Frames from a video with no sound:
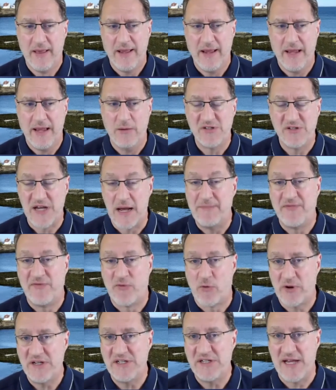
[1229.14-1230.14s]
It was up
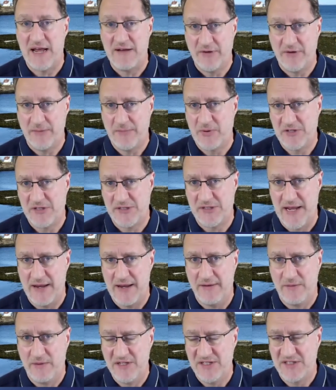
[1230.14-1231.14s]
47%
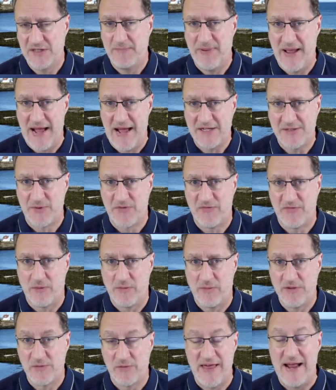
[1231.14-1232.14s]
is the best
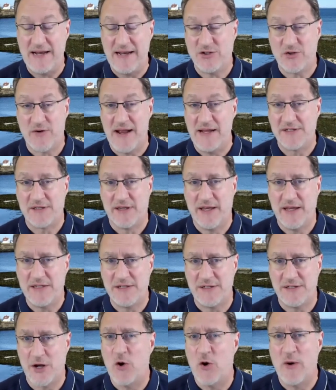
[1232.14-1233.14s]
performance. Well, that translates
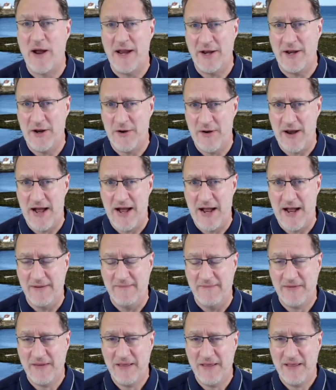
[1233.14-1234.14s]
to 08 and 09.
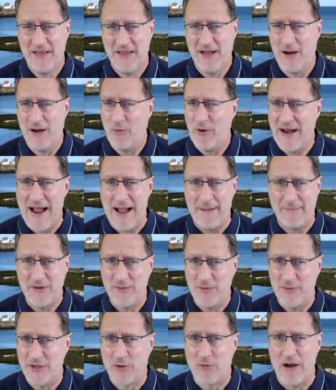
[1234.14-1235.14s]
What happened
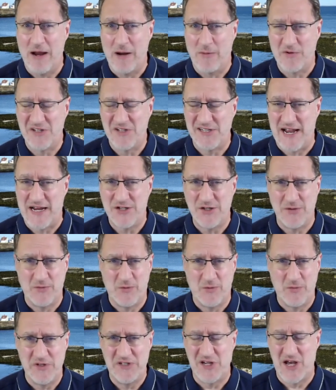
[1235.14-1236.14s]
in the Great Recession
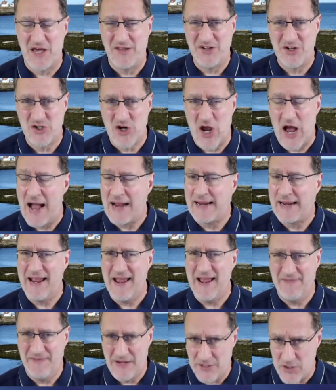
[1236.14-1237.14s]
when we saw the shock
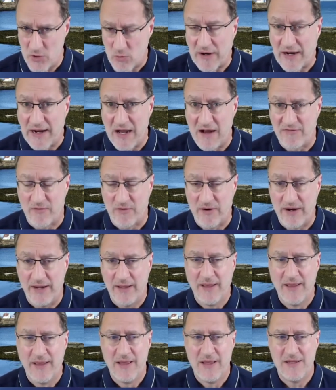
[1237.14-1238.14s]
and then the recovery.
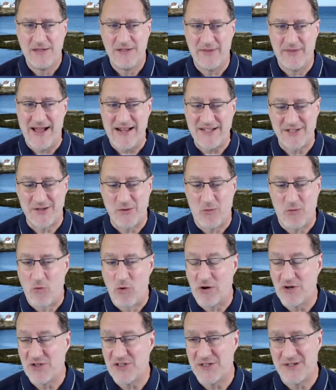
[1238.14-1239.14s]
So that's the
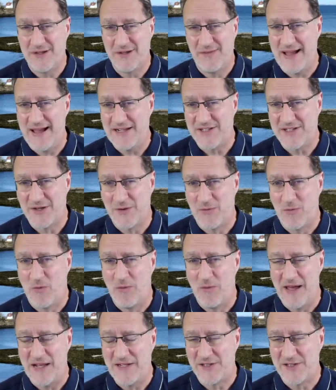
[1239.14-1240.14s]
worst, that's the
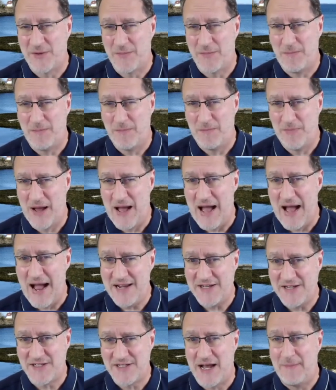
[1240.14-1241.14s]

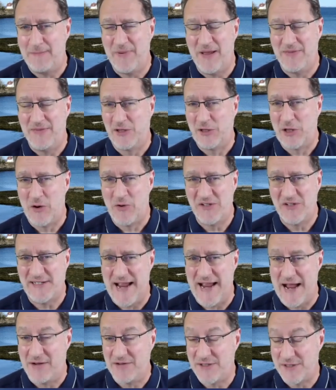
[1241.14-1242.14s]
highest up and the lowest
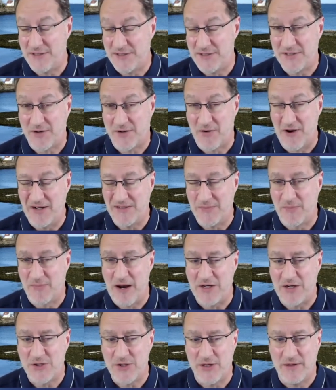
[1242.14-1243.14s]
down since the Great
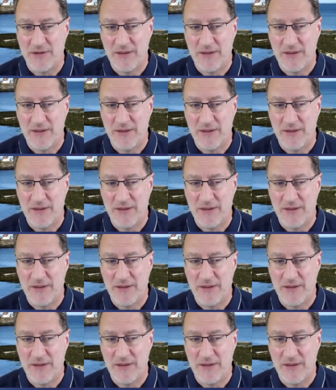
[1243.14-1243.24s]
Depression.